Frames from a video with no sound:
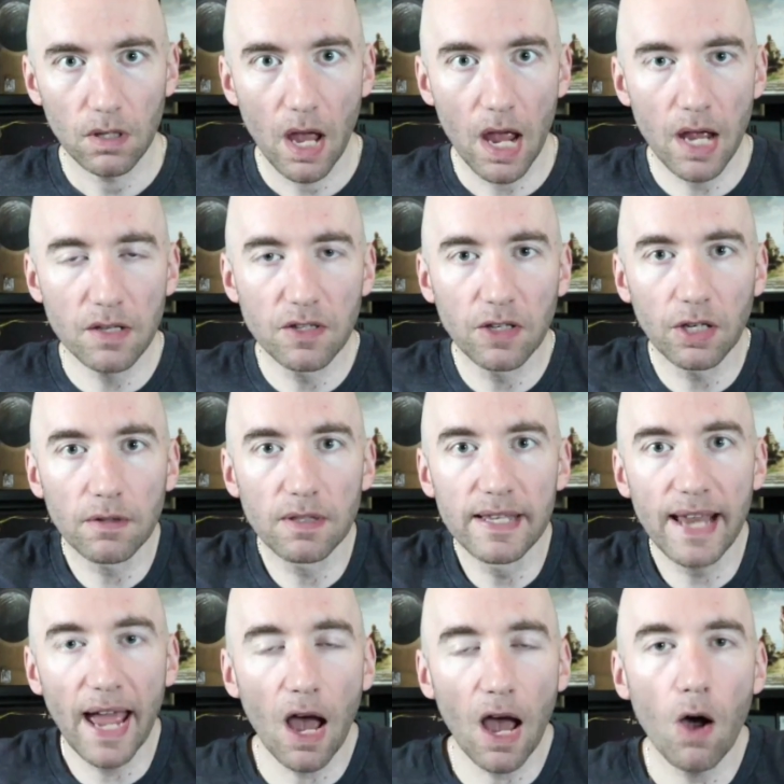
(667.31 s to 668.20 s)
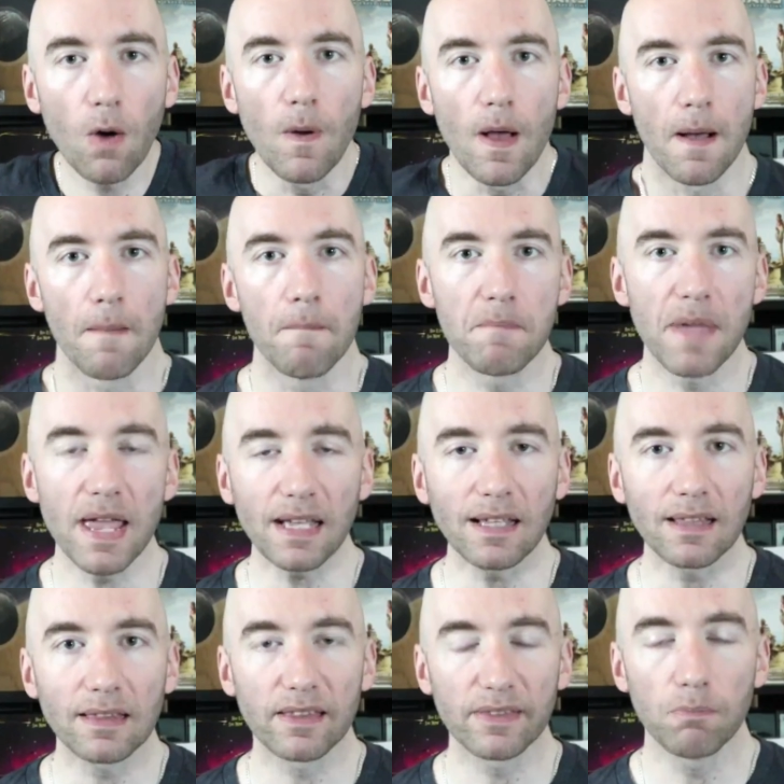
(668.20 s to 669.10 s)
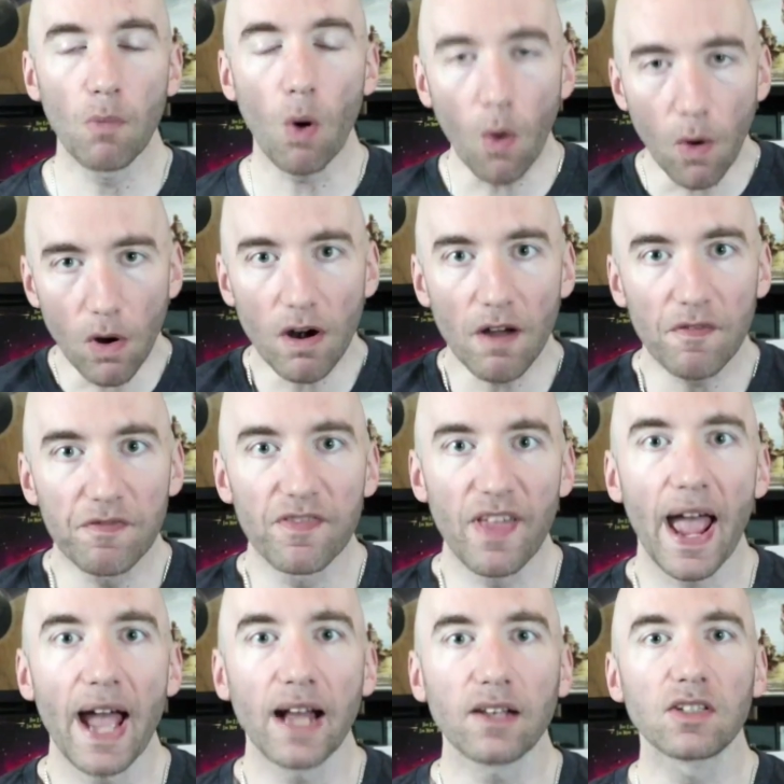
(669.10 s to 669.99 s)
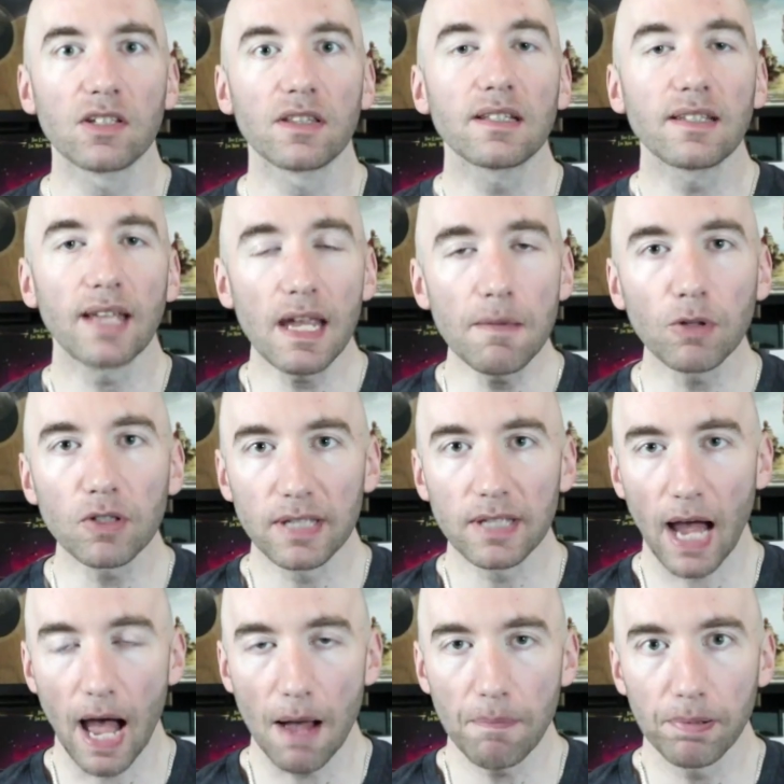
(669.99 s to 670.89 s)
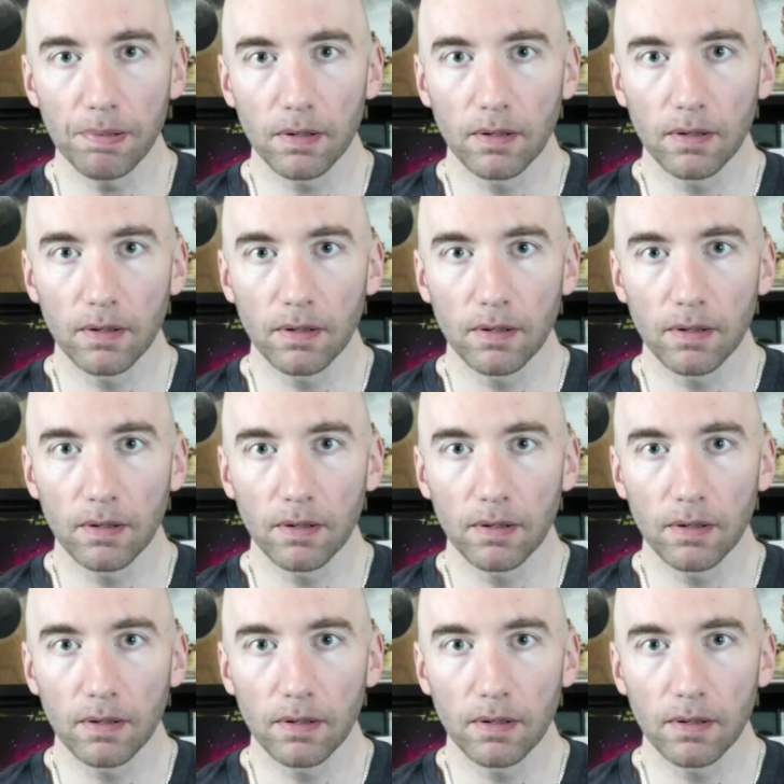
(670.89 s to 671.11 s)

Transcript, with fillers: And to now make more of that to the tabletop,